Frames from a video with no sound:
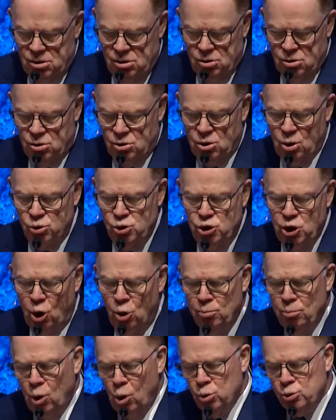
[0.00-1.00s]
So, Joe,
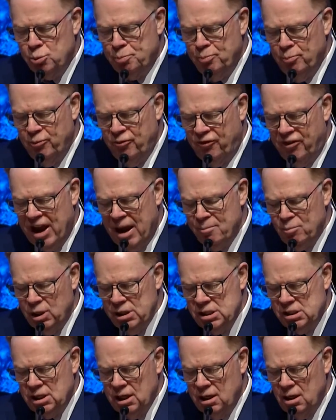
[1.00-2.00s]
most
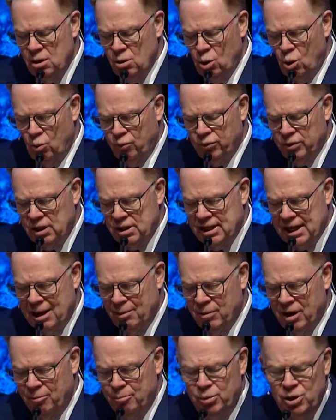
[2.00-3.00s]
families that over the time
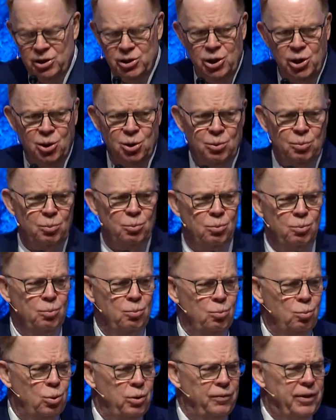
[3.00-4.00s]
I've been here
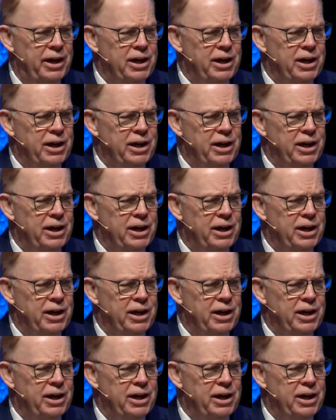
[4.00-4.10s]
when they